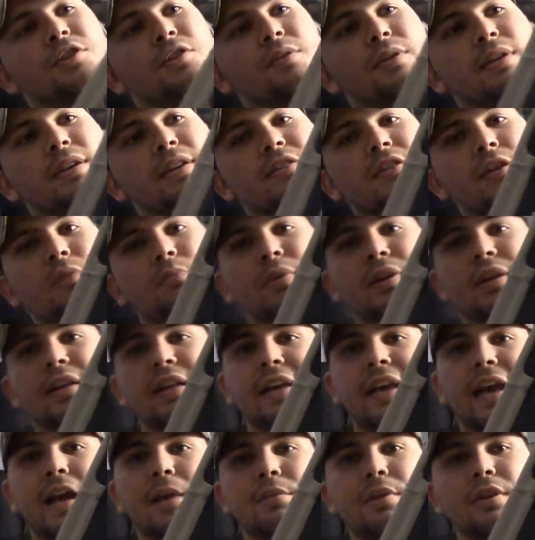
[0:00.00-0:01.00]
is I'll bring the
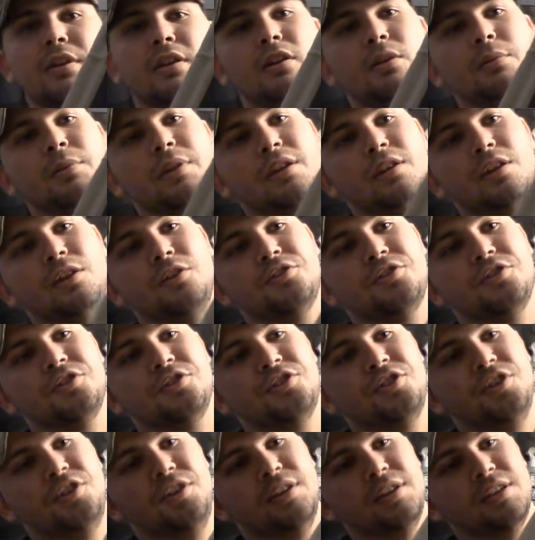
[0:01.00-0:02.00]
camera in a little bit closer
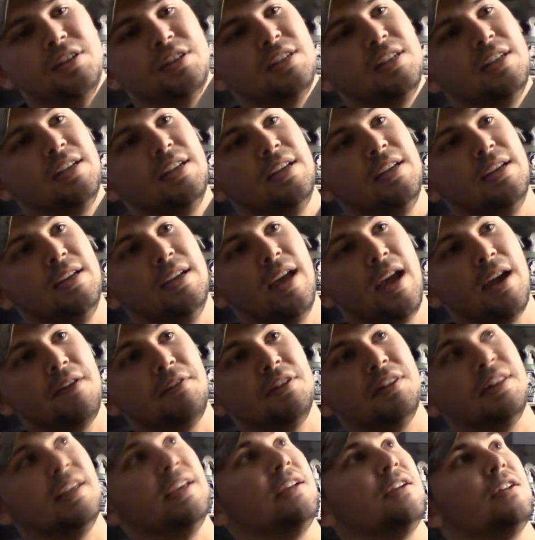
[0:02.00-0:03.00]
so you can see
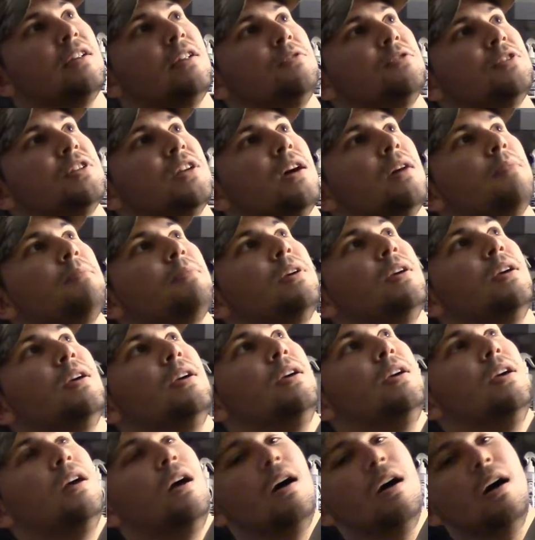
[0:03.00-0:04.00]
everything close up
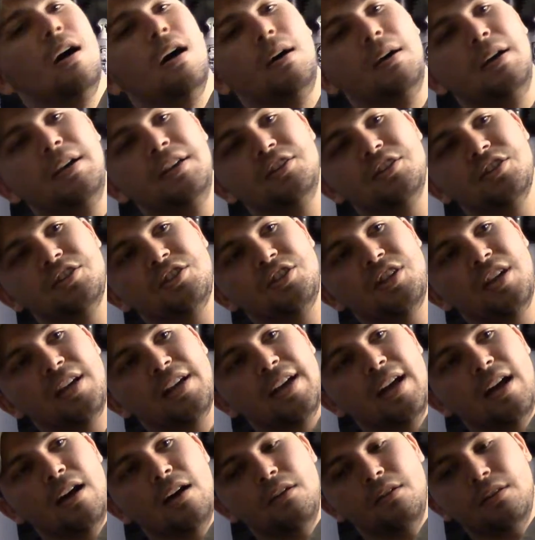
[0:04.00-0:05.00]
and just
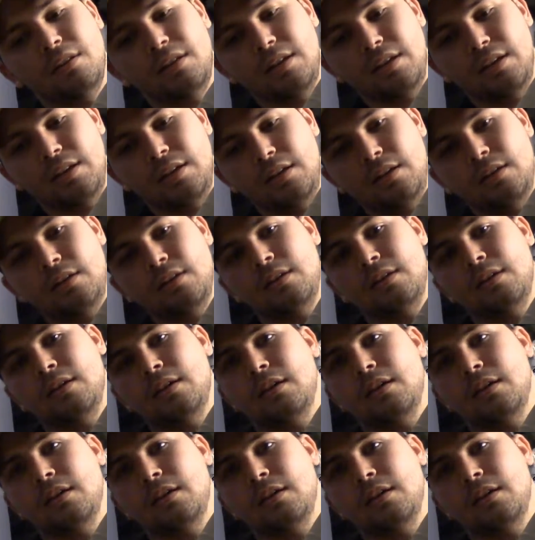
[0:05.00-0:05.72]
check out the